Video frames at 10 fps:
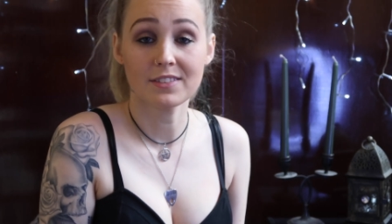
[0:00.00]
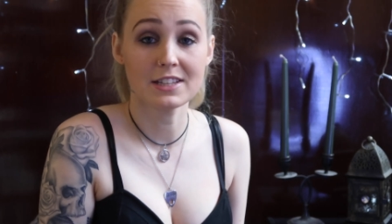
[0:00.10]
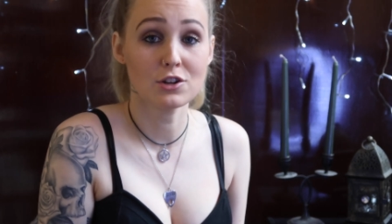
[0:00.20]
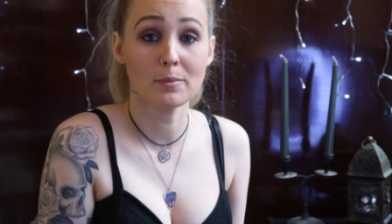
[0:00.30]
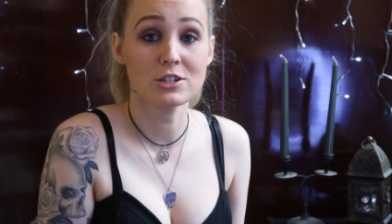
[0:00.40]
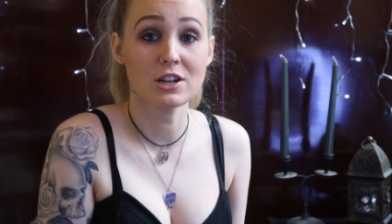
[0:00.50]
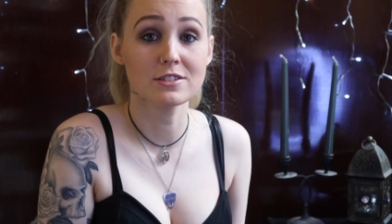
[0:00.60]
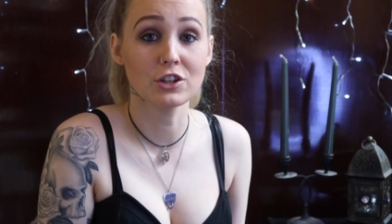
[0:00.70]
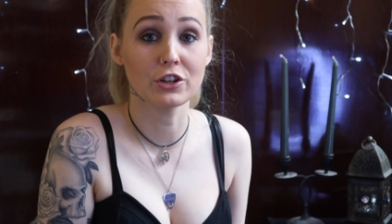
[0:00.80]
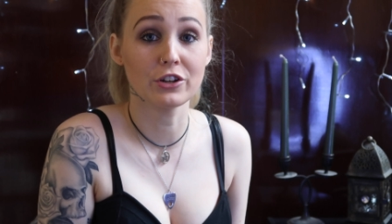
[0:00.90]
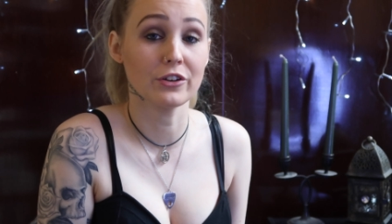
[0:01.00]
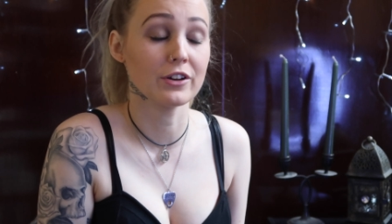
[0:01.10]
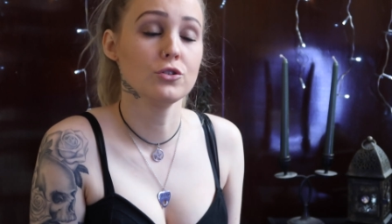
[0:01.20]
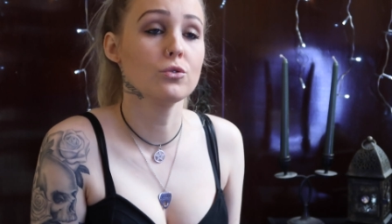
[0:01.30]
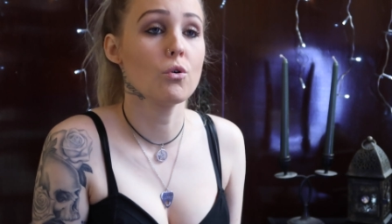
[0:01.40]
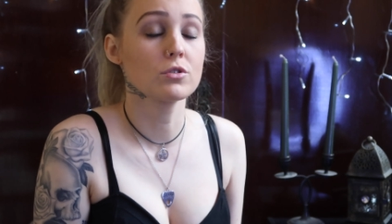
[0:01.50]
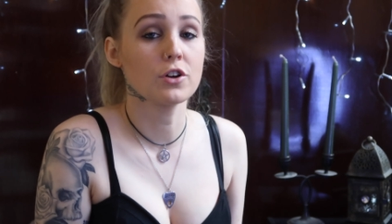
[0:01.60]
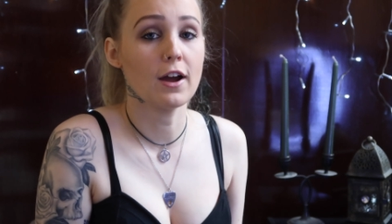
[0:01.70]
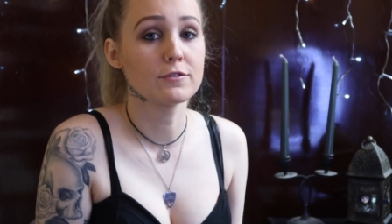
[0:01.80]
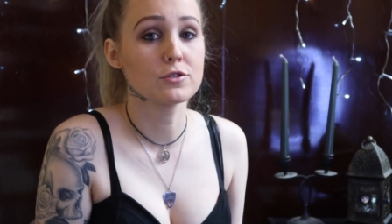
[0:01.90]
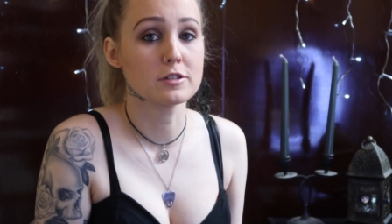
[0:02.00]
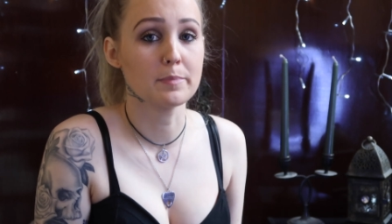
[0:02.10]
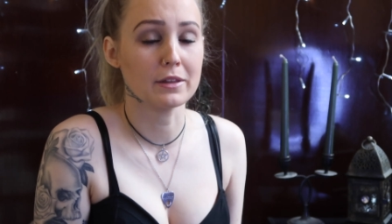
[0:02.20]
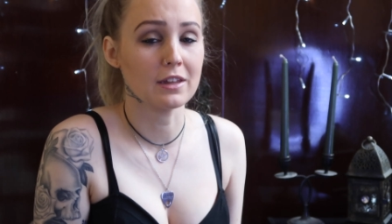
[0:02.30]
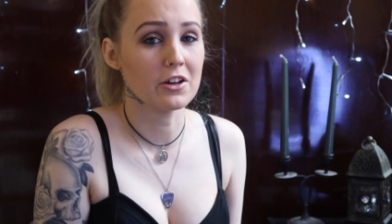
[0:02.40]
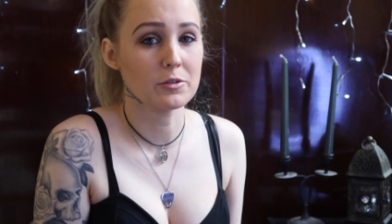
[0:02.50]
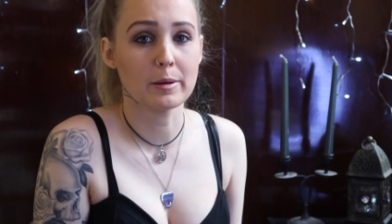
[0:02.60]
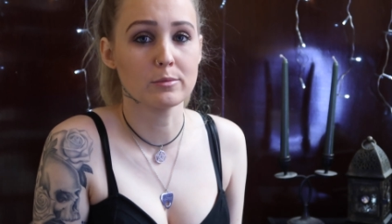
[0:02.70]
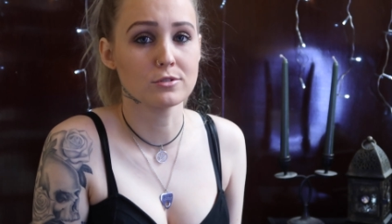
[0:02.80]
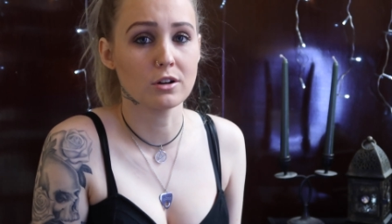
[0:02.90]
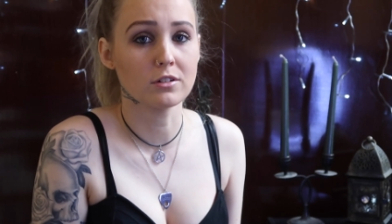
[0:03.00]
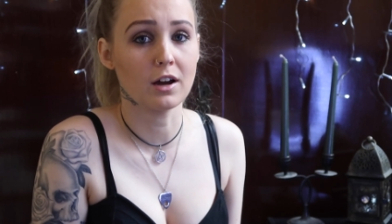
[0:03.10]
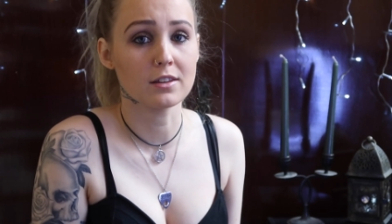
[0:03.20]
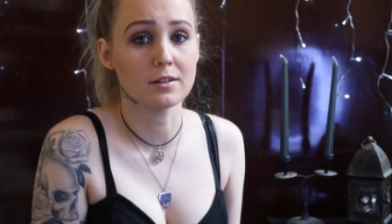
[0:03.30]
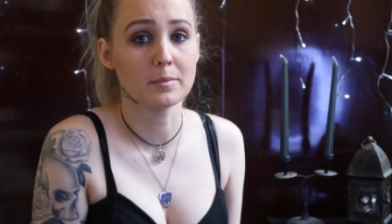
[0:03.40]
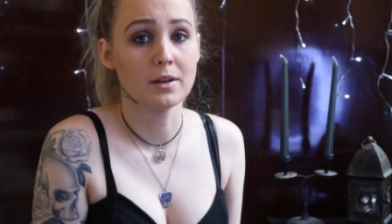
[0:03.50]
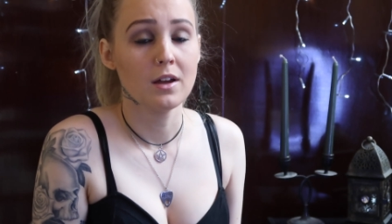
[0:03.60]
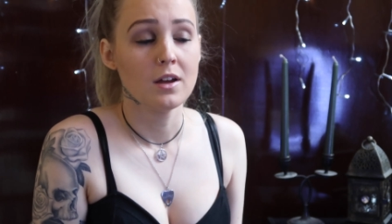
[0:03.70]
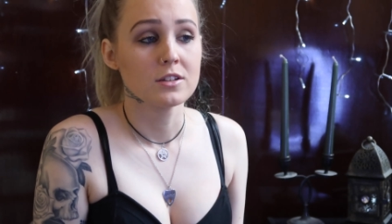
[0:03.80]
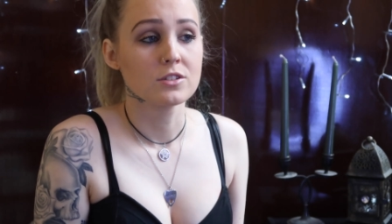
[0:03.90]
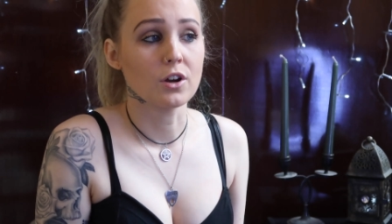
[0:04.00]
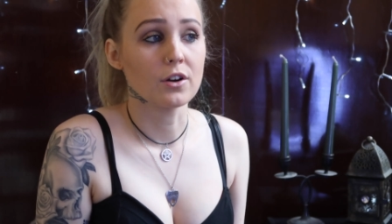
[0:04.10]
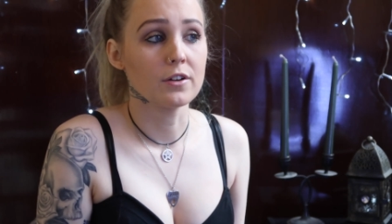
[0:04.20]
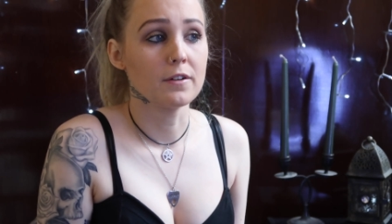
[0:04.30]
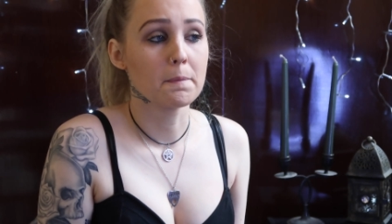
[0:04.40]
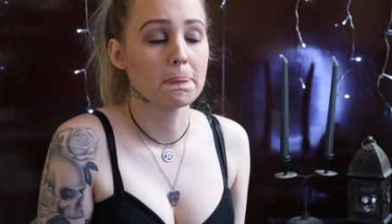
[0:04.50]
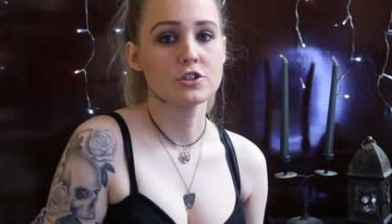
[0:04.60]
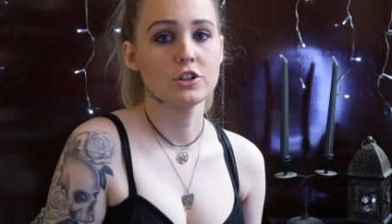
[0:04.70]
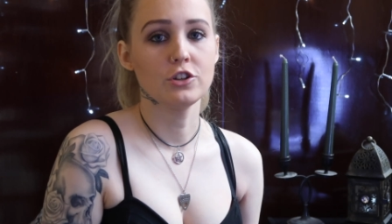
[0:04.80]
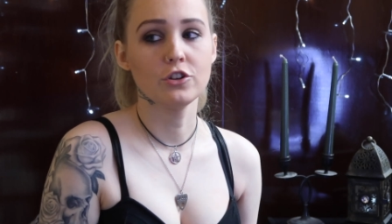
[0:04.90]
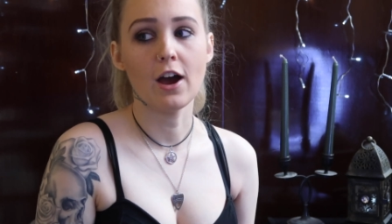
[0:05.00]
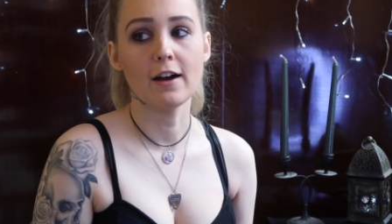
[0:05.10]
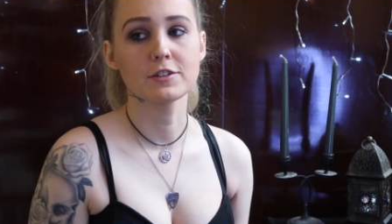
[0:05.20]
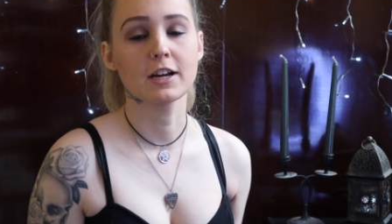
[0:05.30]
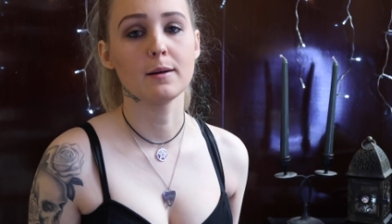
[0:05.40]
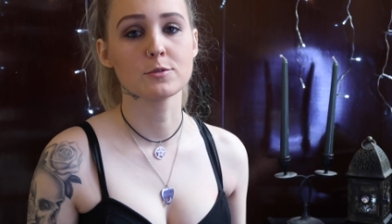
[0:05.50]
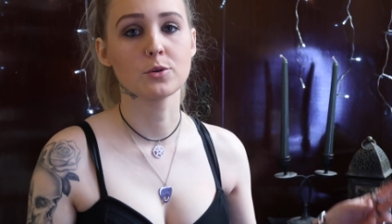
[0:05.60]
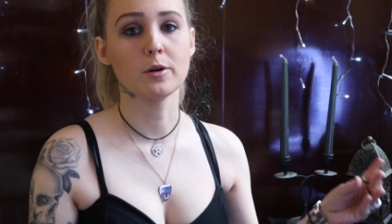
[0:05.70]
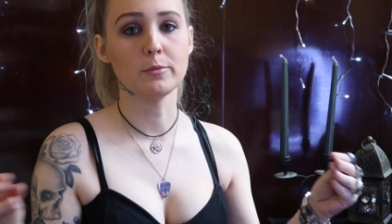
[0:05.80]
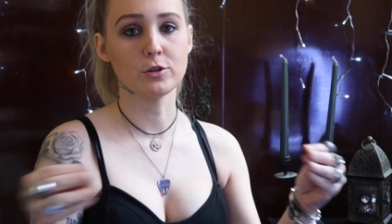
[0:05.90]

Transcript: there's not much else you can do. You also have to respect that other people don't like them. So you have to come to a